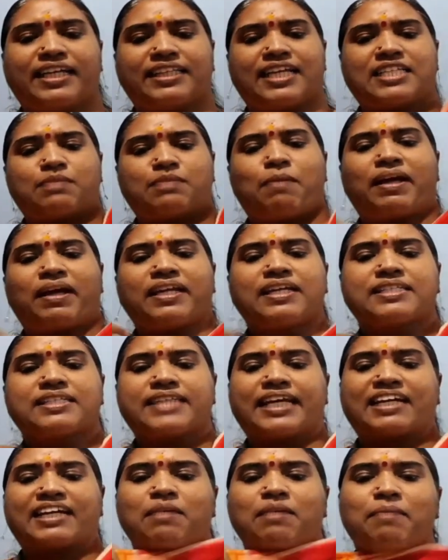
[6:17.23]
That is, minor's
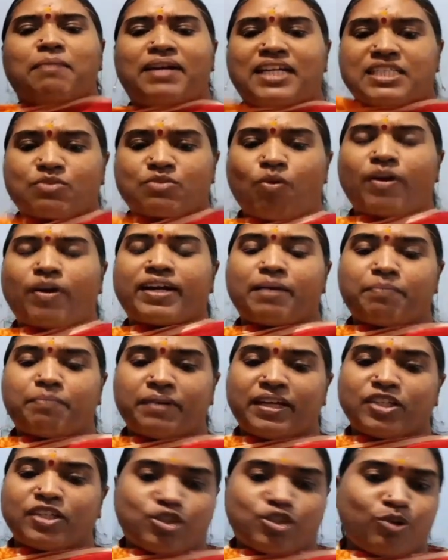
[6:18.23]
agreement is void ab
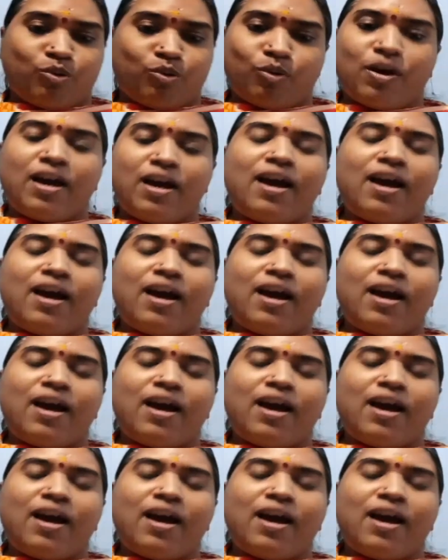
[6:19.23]
initio.